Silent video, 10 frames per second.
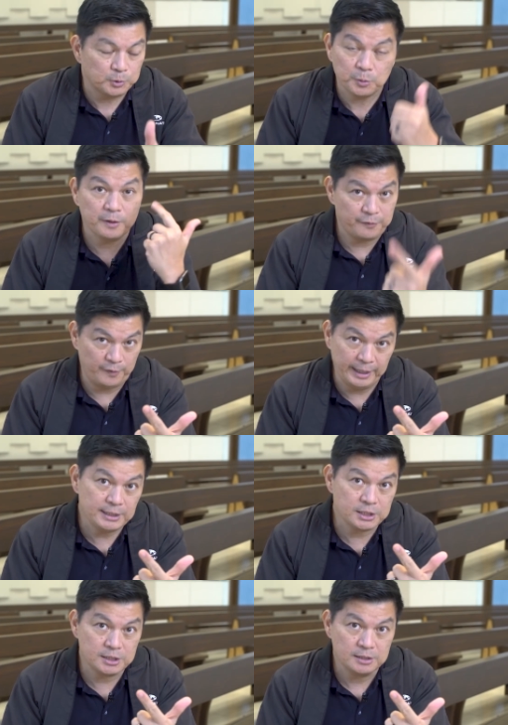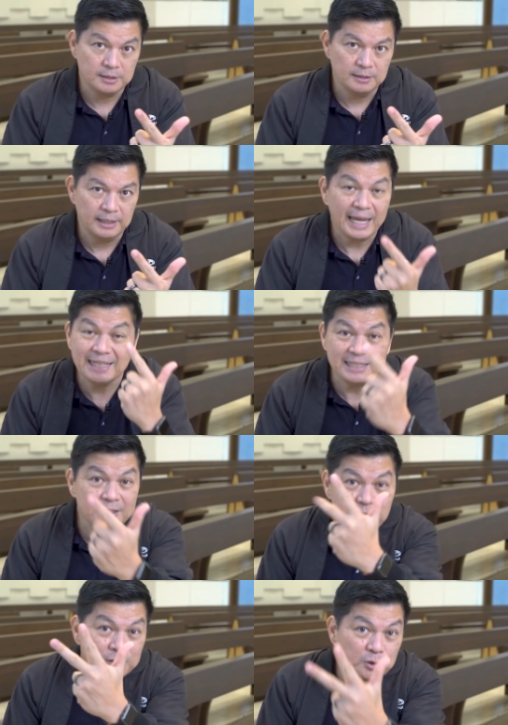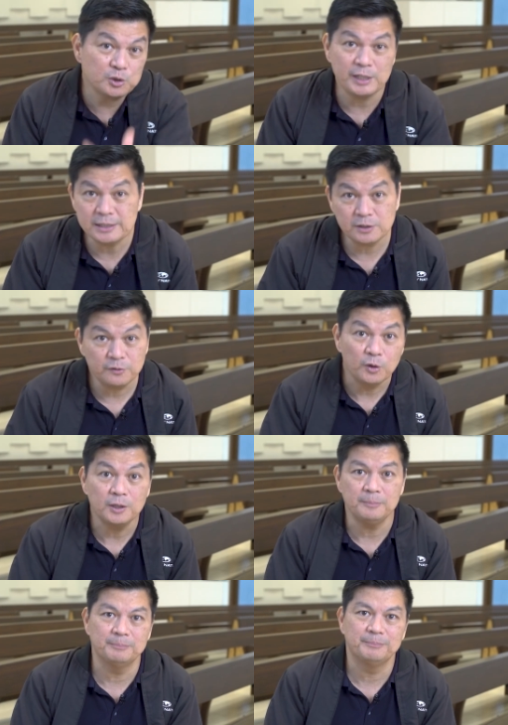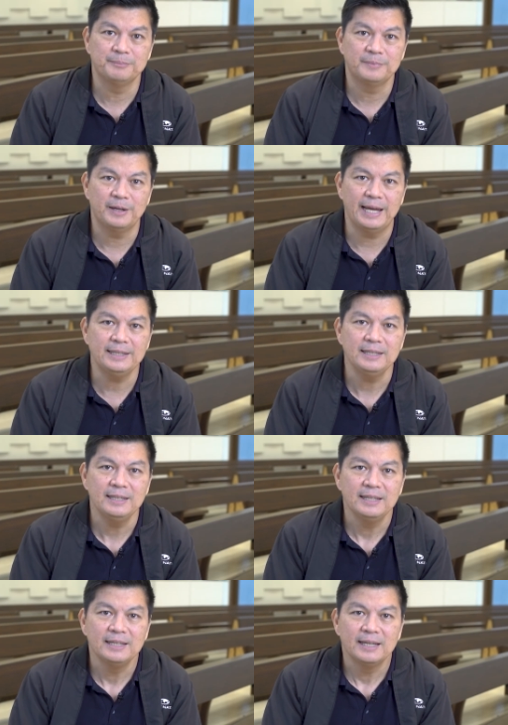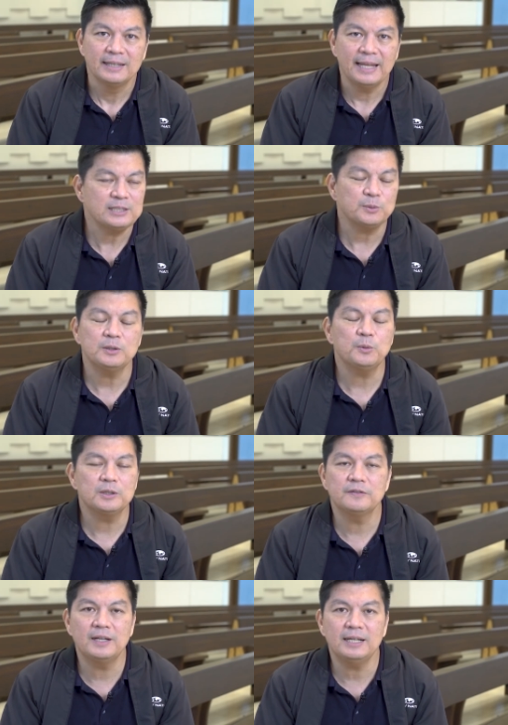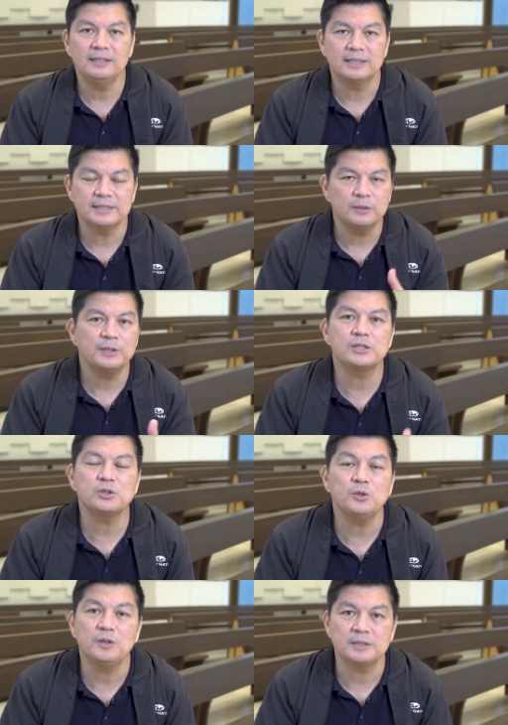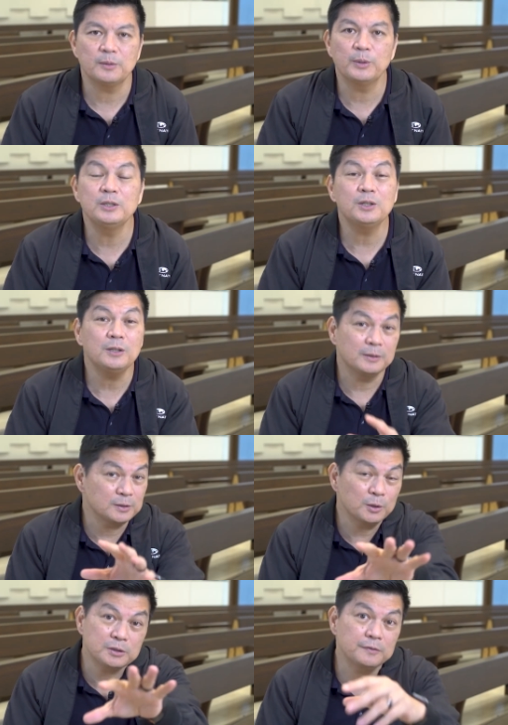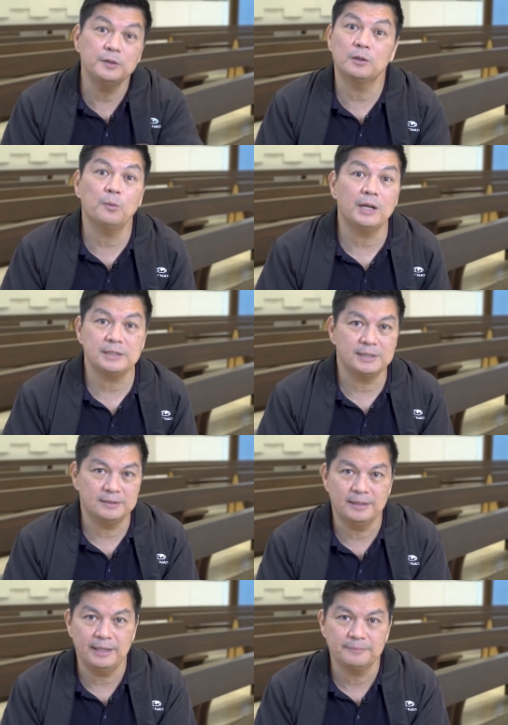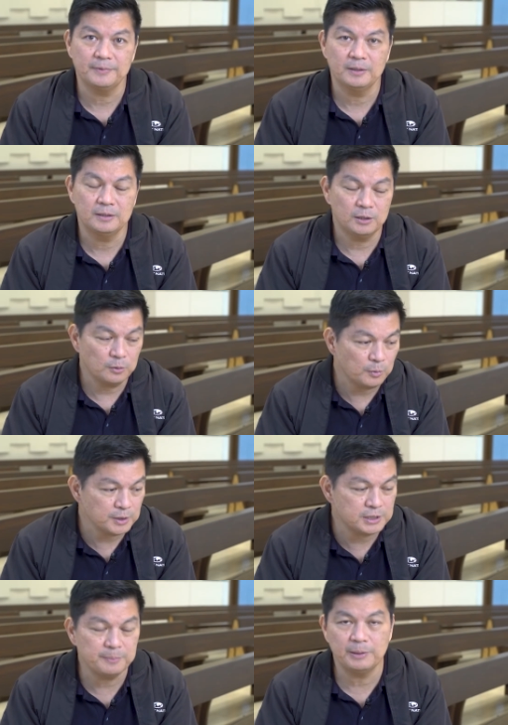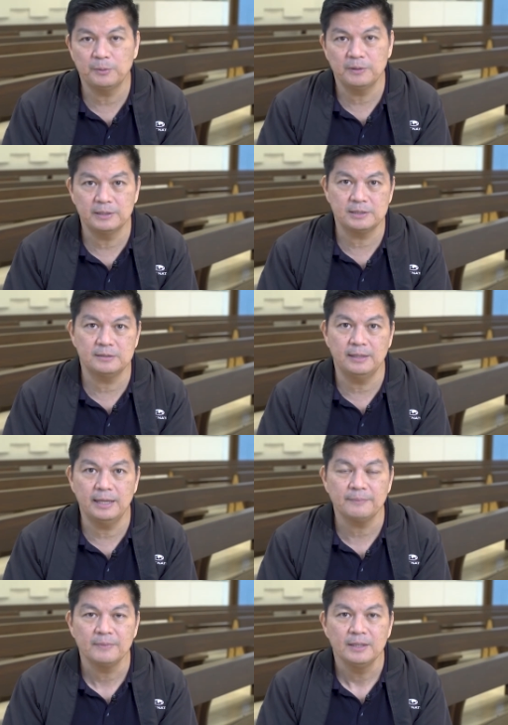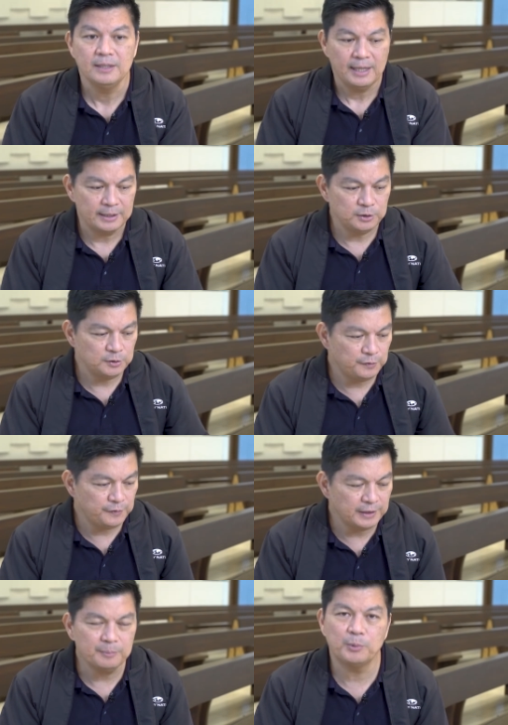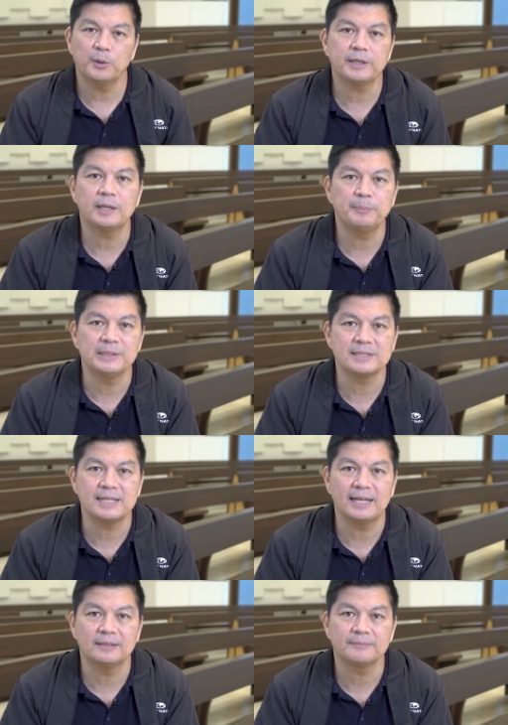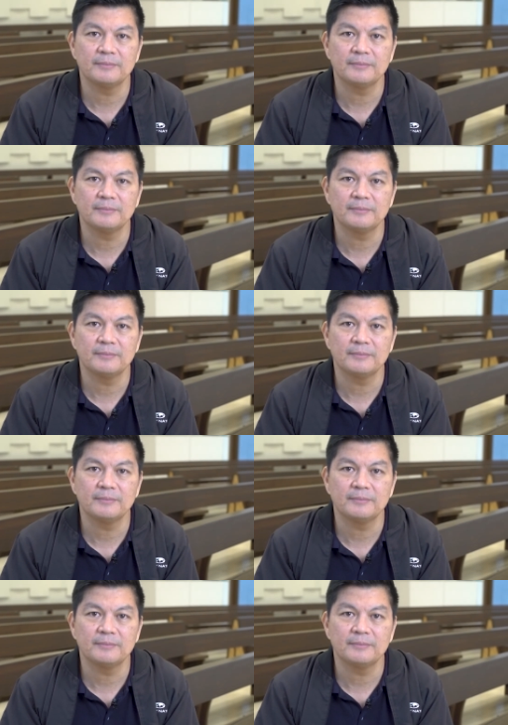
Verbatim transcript: to refresh, and even to transform, right? That's what the Word of God does. It restores. When you're, those of you who are watching today, you're worshiping with us today, and you feel broken up inside,